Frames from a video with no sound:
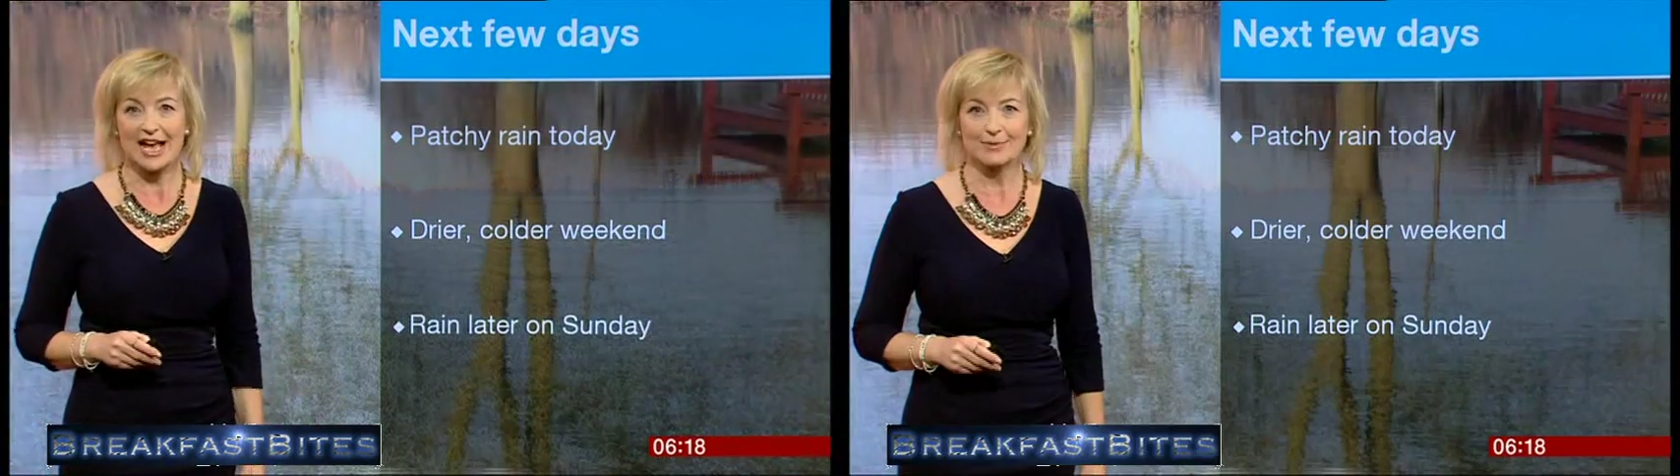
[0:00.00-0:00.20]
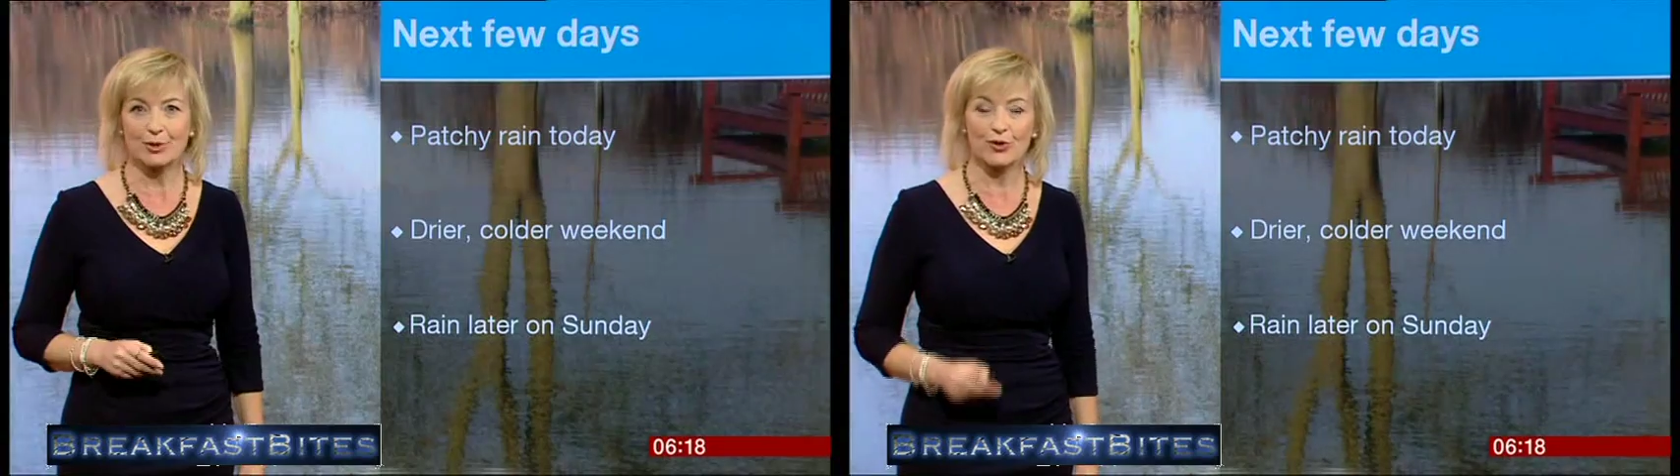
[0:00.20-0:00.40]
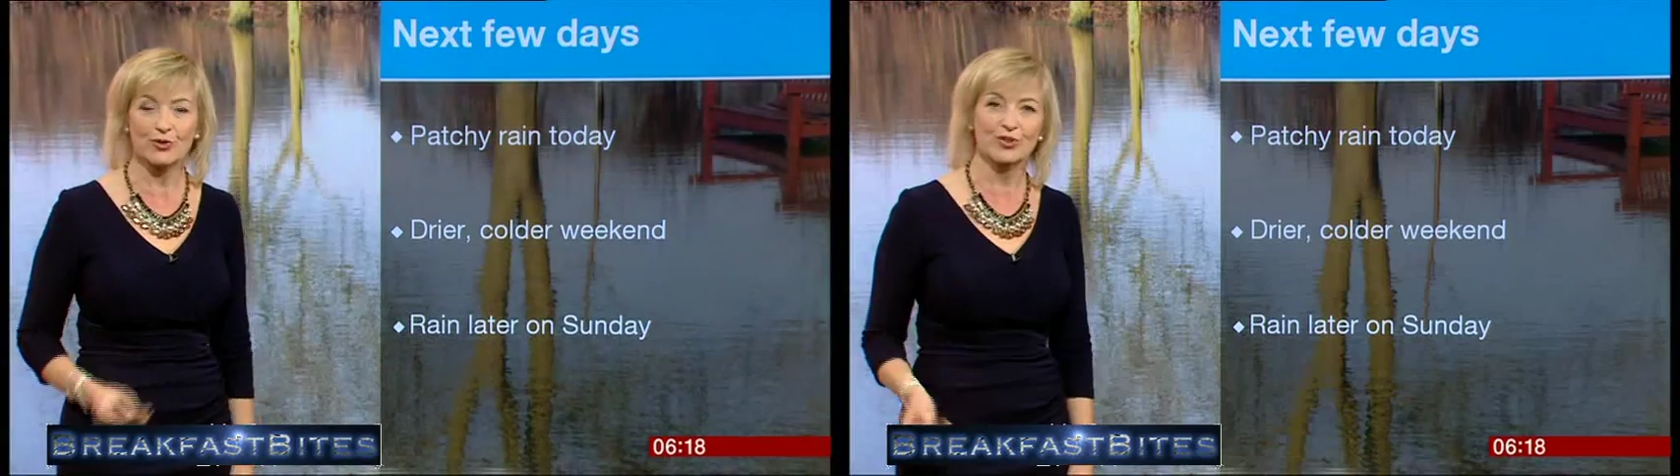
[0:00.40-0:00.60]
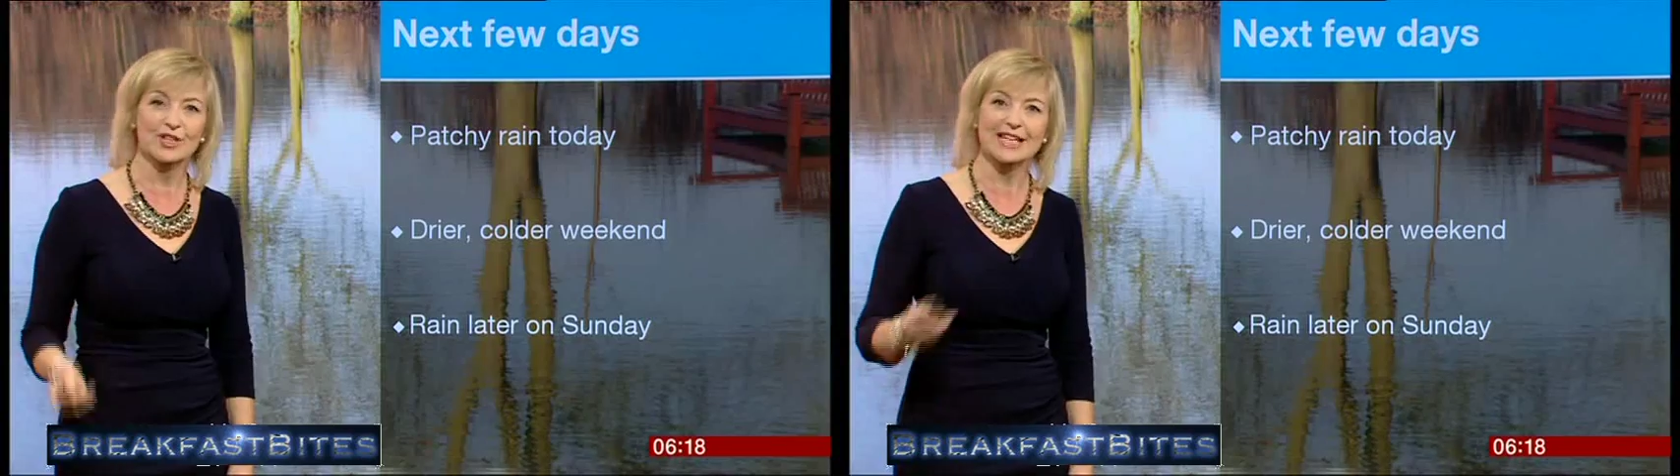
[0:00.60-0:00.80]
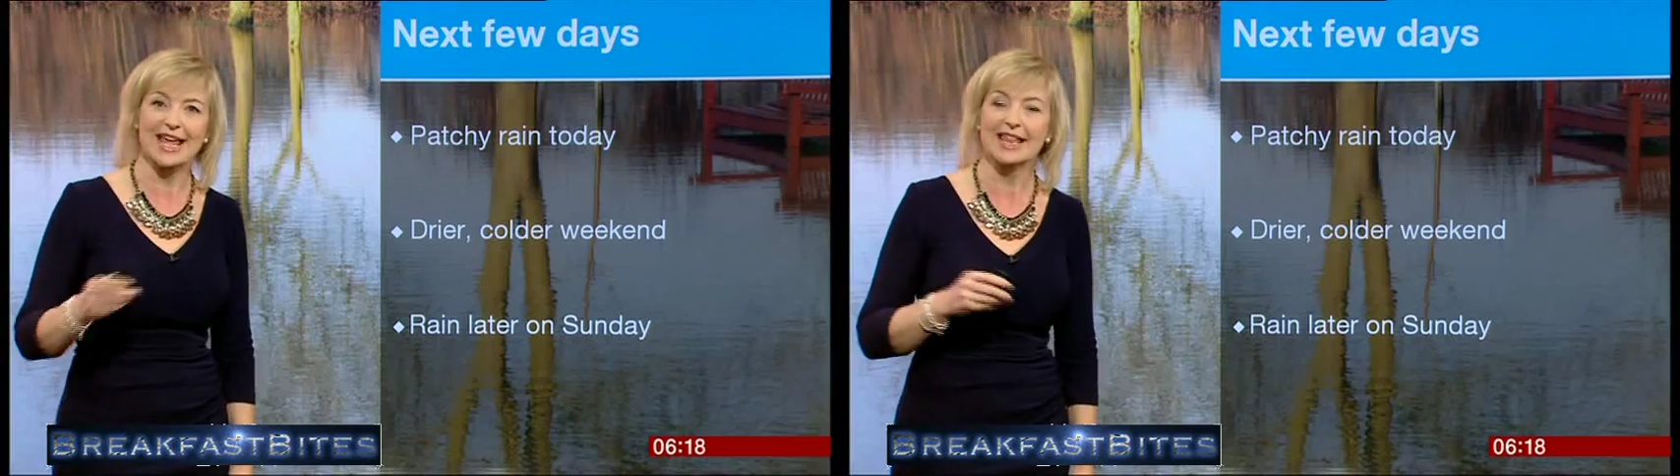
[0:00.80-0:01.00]
as we go through the
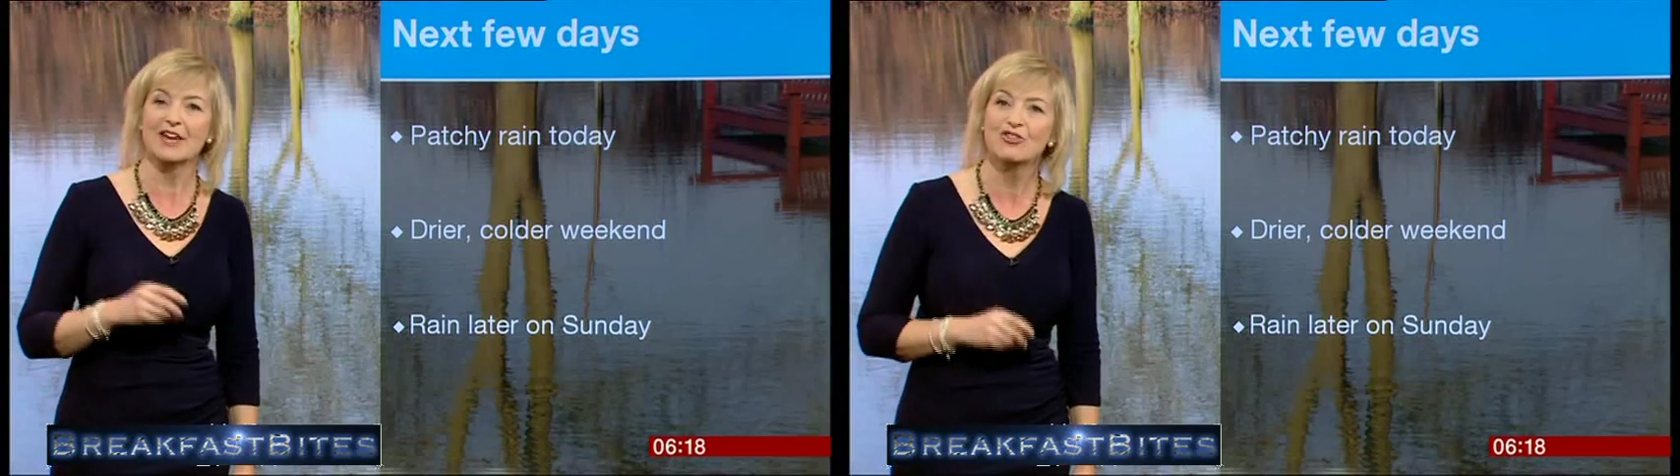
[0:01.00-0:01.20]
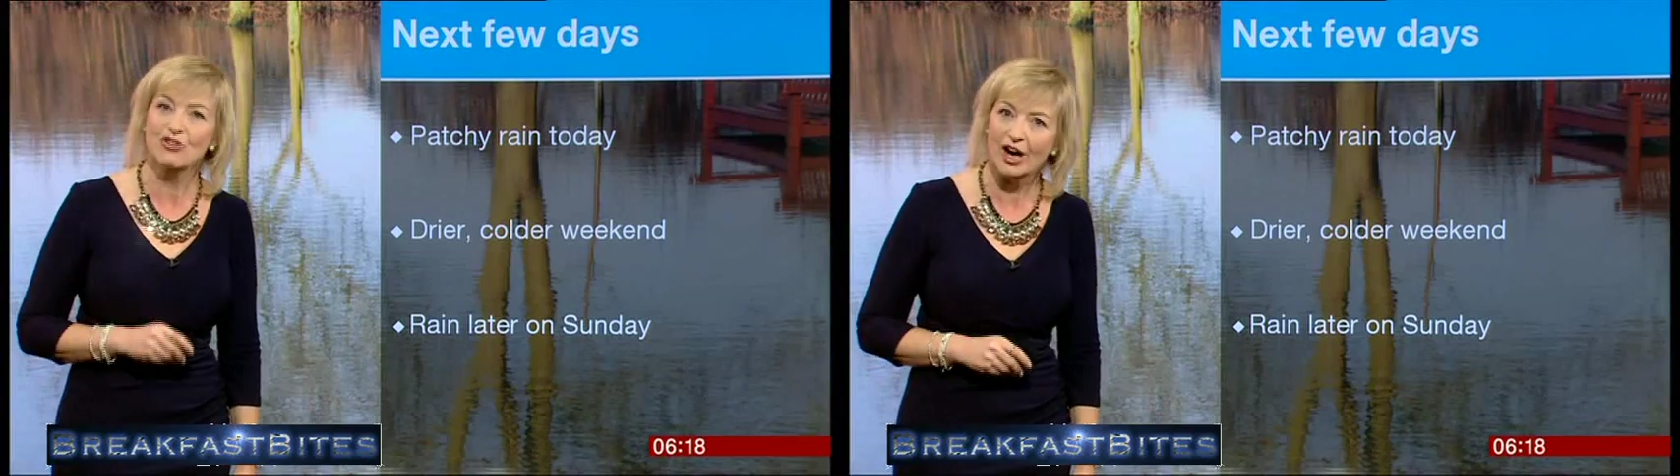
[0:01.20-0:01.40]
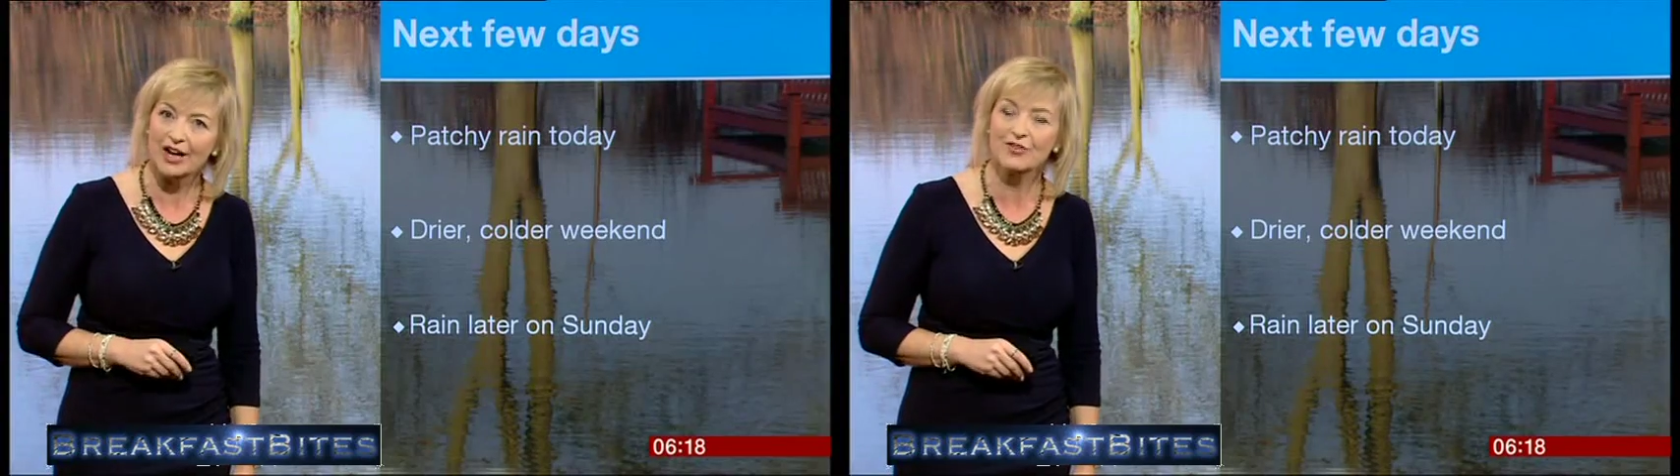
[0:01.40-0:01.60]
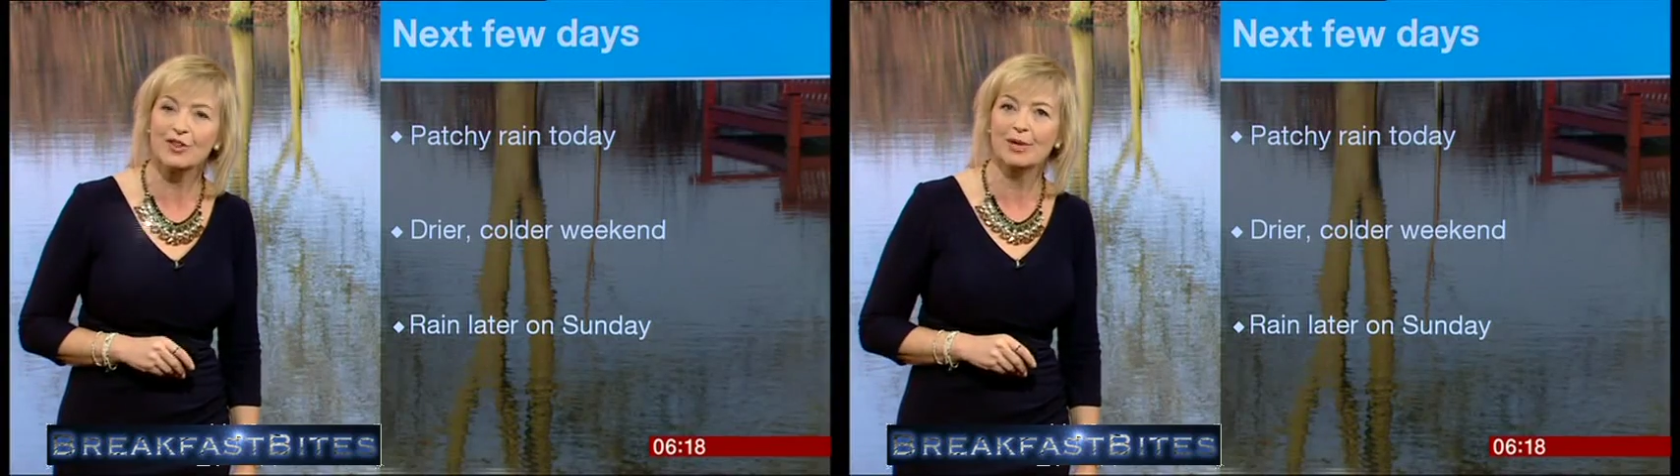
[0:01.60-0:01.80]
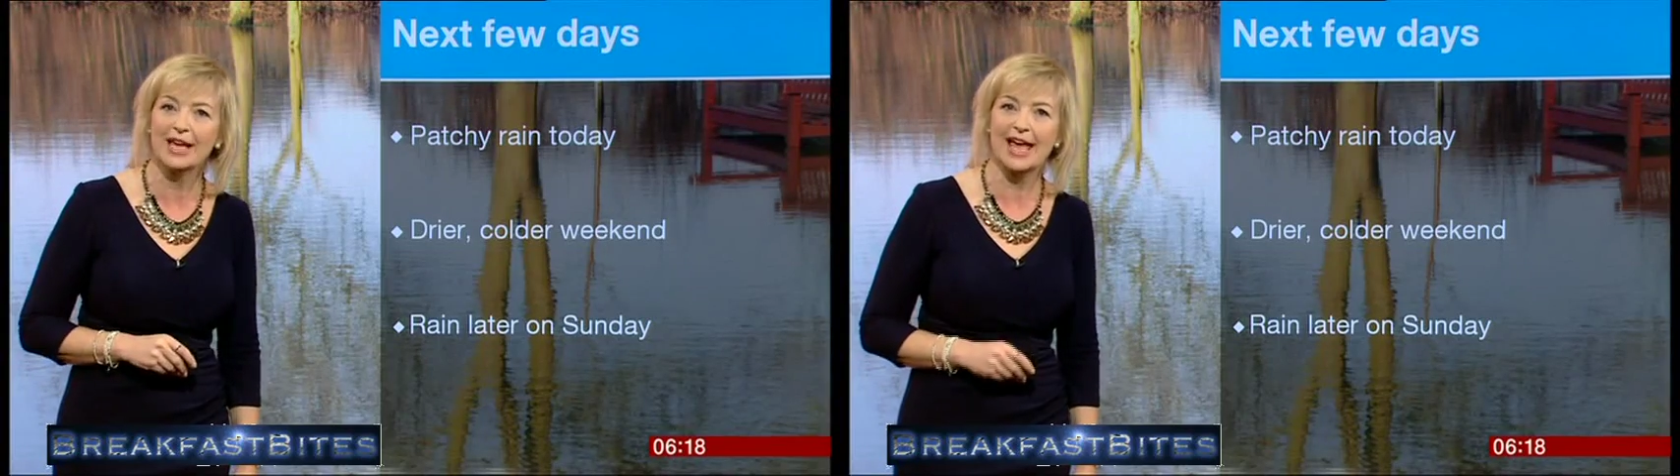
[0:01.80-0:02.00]
day. Then drier for the
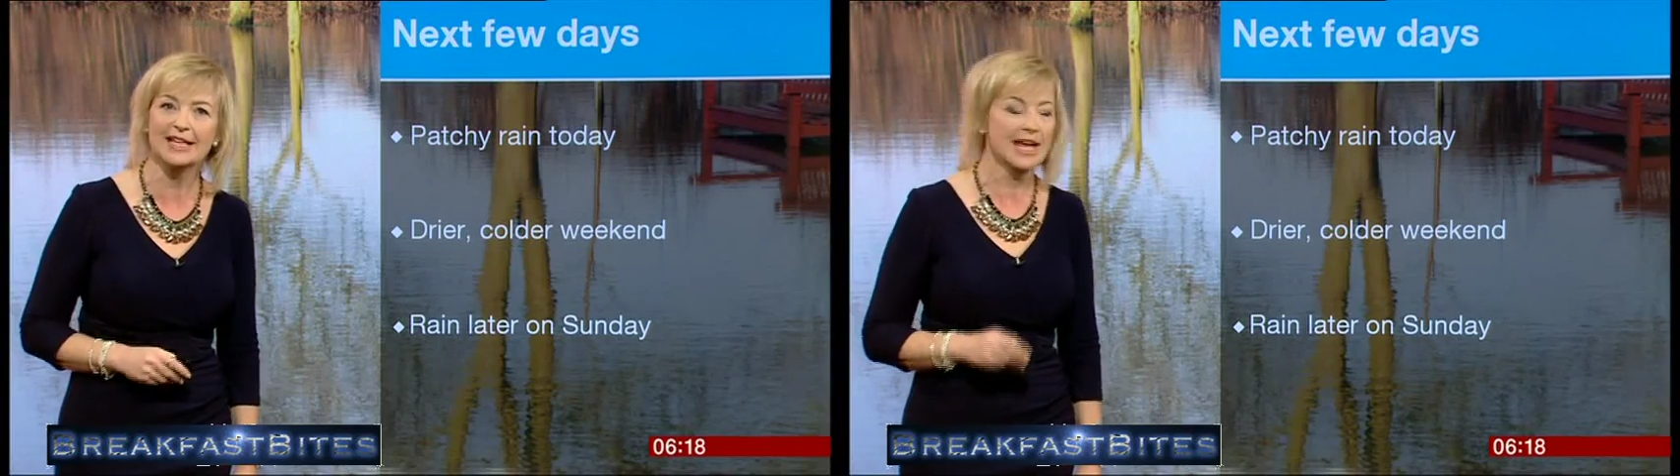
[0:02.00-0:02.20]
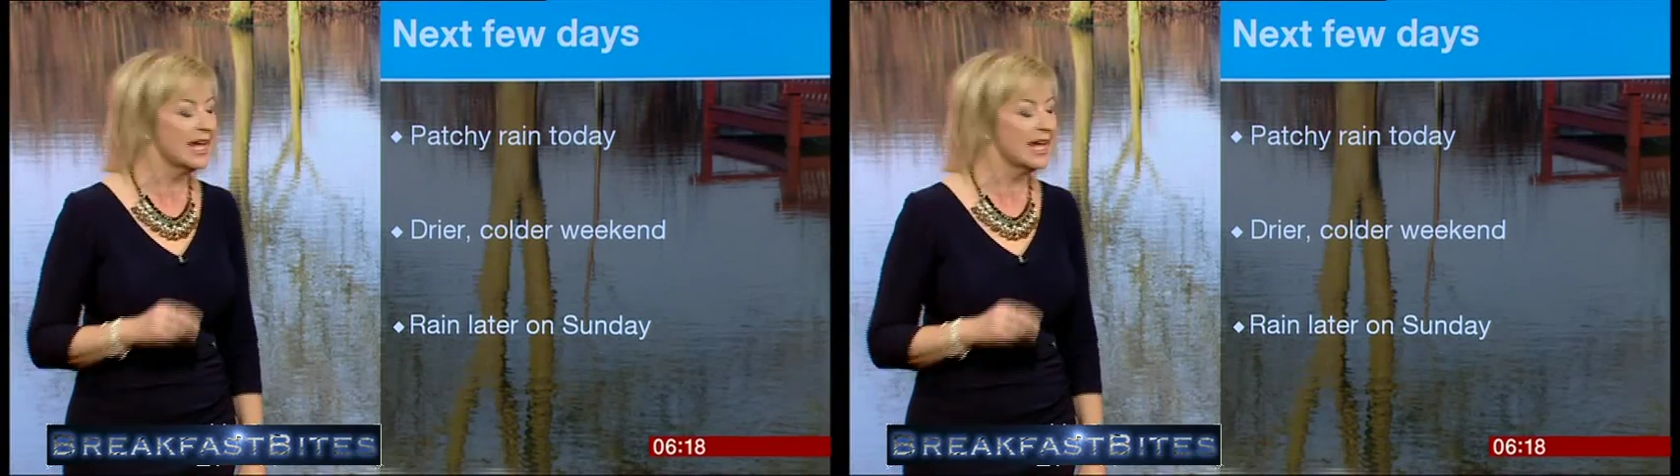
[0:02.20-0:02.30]
weekend.